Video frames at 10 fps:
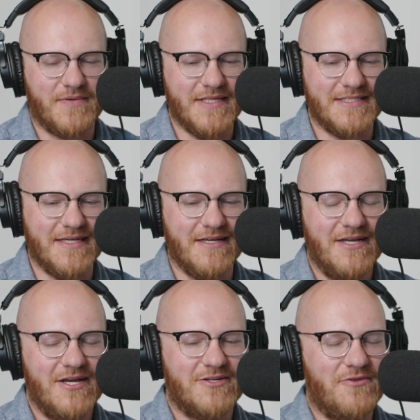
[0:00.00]
but
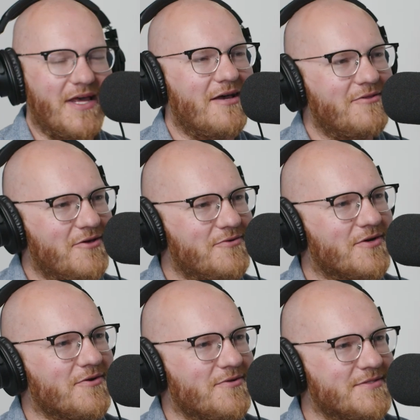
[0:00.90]
no, the Hello
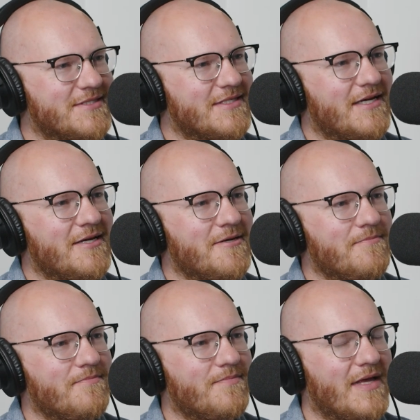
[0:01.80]
Girls.
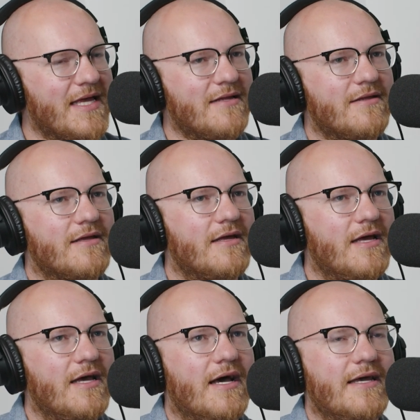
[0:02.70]
And
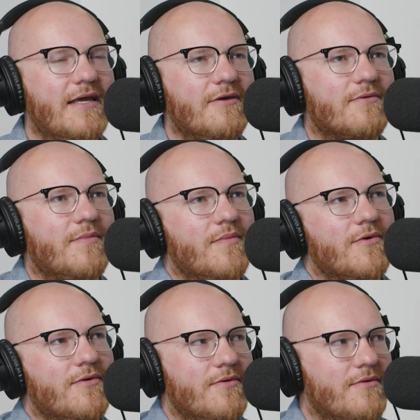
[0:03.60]
I can't
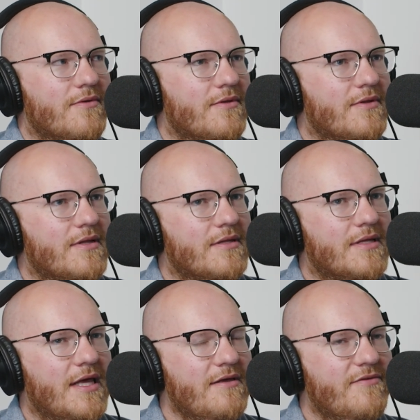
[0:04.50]
remember.
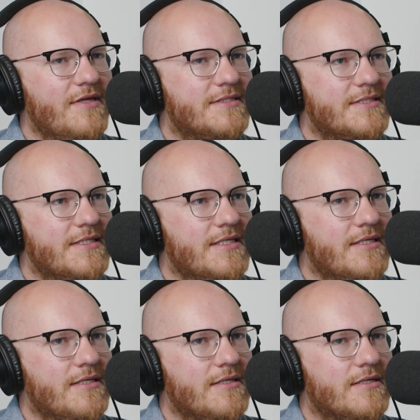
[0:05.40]

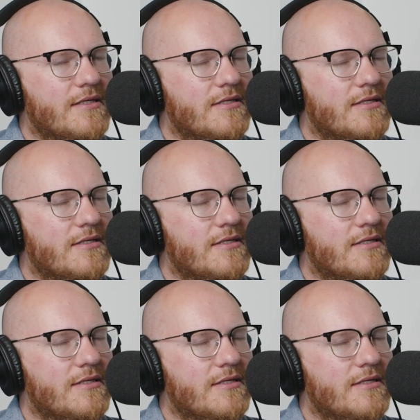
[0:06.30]
KVT